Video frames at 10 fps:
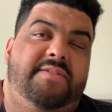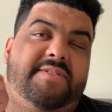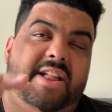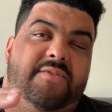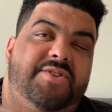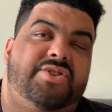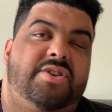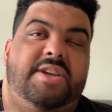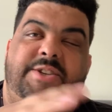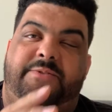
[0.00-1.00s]

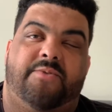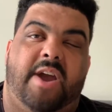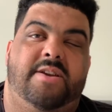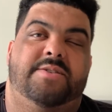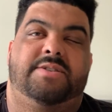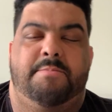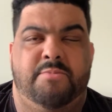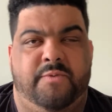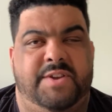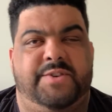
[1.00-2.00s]
Television is for the writers,
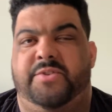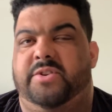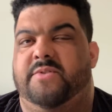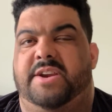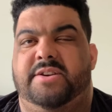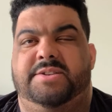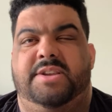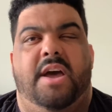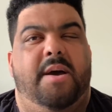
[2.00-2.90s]
movies are for the directors.